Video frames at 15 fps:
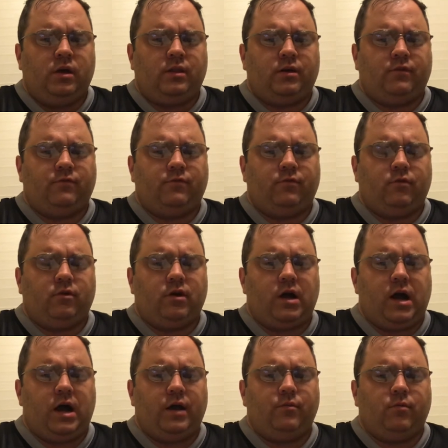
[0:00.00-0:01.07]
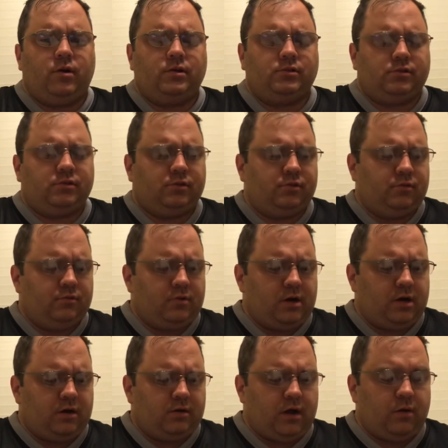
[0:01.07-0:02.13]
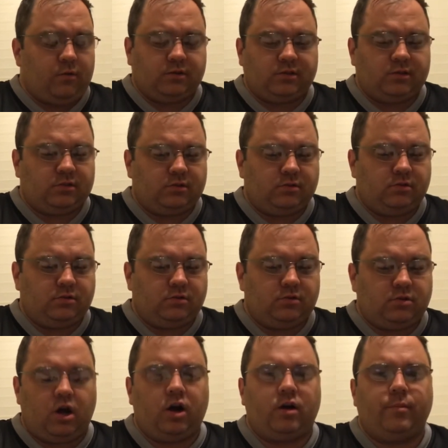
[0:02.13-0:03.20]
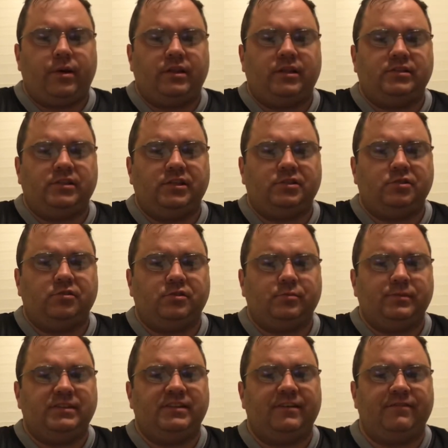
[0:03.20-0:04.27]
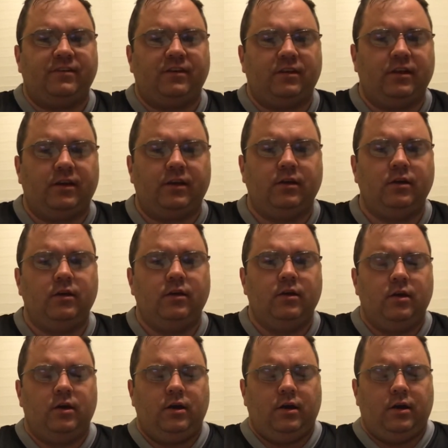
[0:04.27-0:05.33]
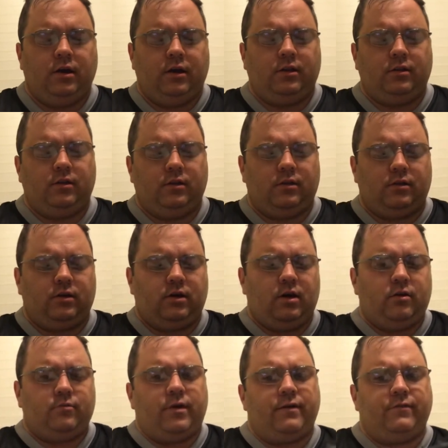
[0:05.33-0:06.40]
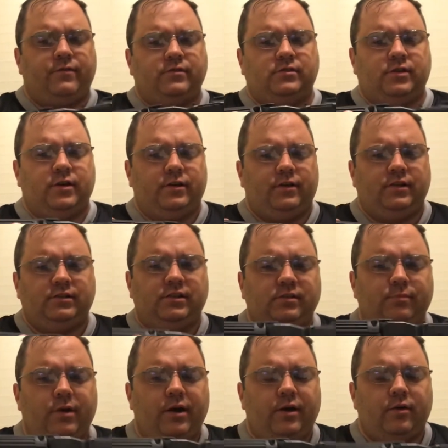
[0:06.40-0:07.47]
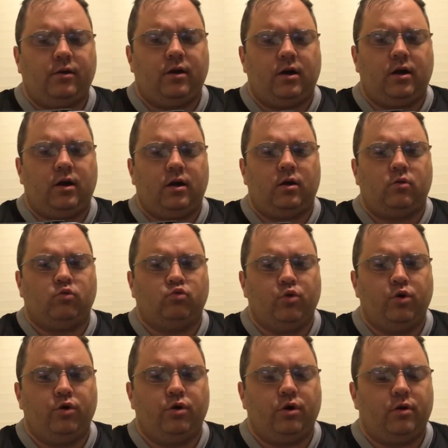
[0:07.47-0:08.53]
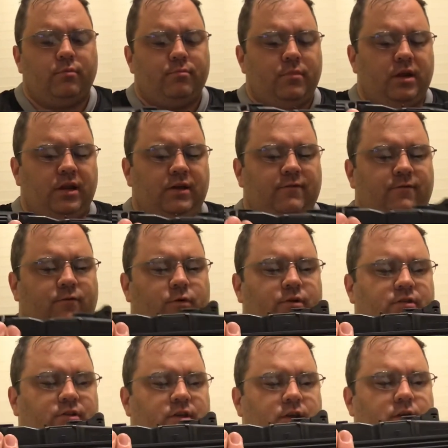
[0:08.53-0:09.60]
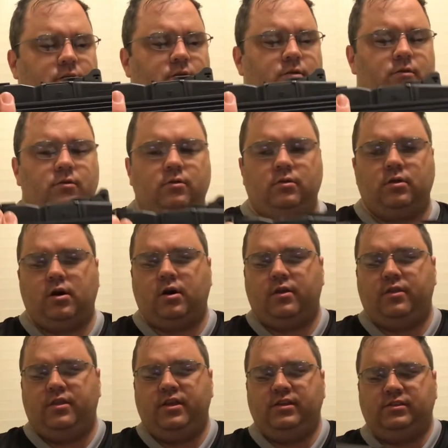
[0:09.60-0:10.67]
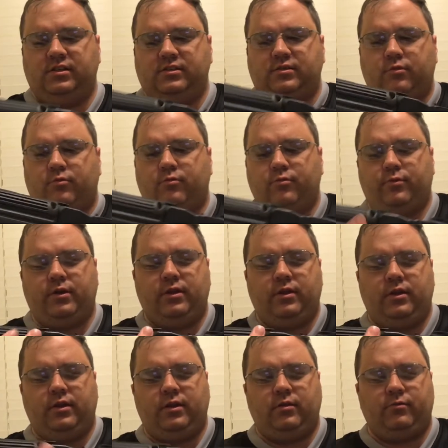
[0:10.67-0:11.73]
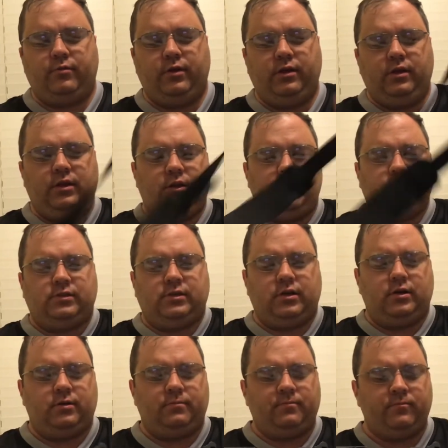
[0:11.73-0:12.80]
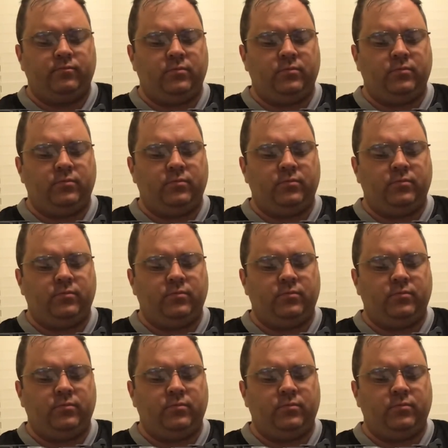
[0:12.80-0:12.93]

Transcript: Therefore, I want to talk about this issue specifically. And the gun I reference here, this is my Ruger Mini 14. This is a really, really nice gun.